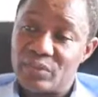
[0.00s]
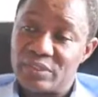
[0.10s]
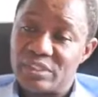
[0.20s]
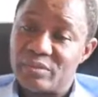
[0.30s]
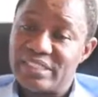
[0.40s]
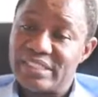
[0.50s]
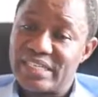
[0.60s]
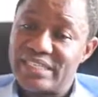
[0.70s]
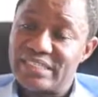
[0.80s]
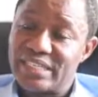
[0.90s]
which is
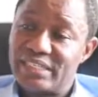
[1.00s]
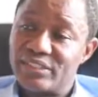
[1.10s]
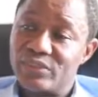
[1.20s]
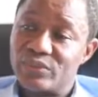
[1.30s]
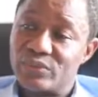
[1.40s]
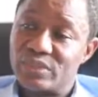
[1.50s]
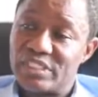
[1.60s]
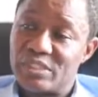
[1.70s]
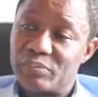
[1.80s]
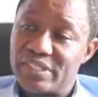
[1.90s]
basically telling you the
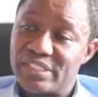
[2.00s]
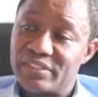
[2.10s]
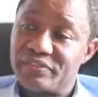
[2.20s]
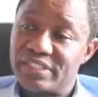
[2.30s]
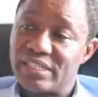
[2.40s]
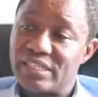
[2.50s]
specific